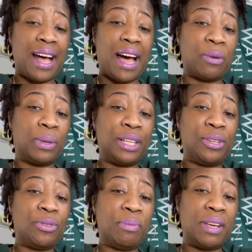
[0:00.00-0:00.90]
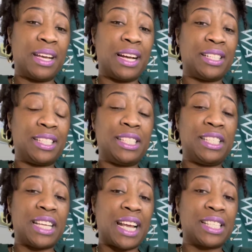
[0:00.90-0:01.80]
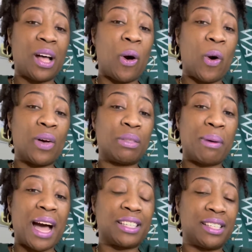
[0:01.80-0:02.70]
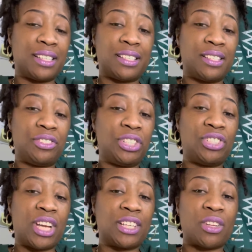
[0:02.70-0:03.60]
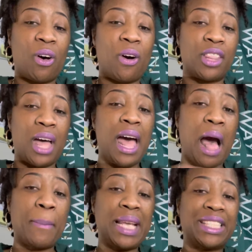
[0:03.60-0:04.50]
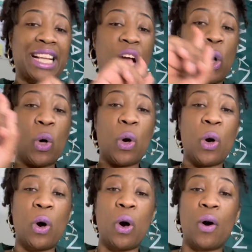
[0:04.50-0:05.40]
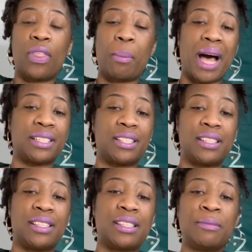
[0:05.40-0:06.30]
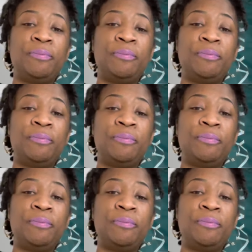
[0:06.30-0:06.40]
I really do because she checks all the boxes. She checks all, I mean, check all the boxes.